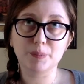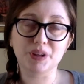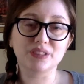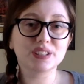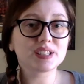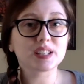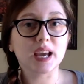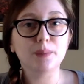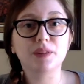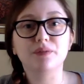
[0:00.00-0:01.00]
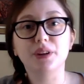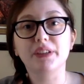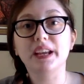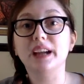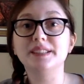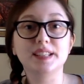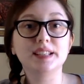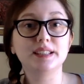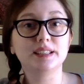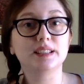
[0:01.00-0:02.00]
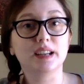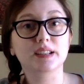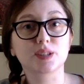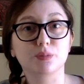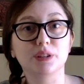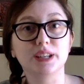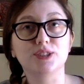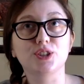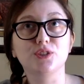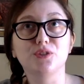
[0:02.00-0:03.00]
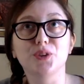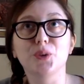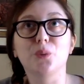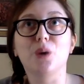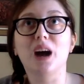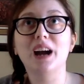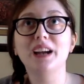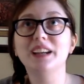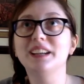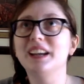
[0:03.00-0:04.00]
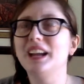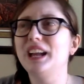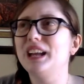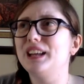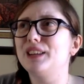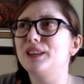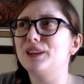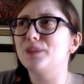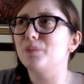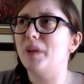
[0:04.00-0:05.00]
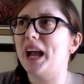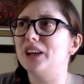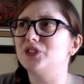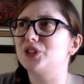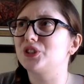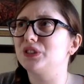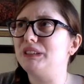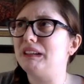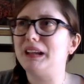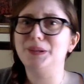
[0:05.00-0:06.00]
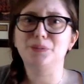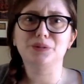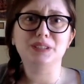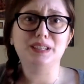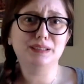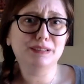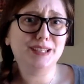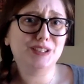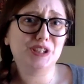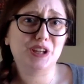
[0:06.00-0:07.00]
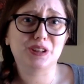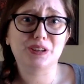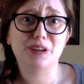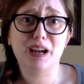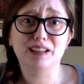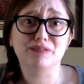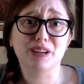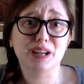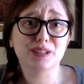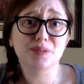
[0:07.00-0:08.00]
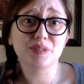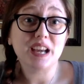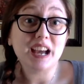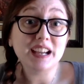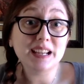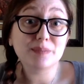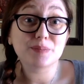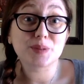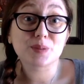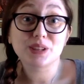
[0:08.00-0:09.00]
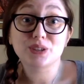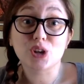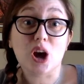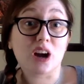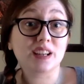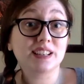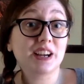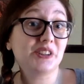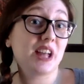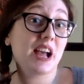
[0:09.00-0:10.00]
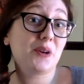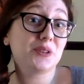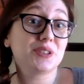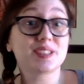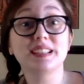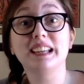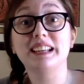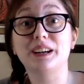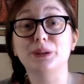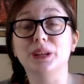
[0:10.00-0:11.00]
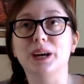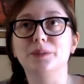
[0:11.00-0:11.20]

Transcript: But this time, it felt like I did need an explanation for why they're magically able to hear each other at random times when they're talking out loud or singing out loud,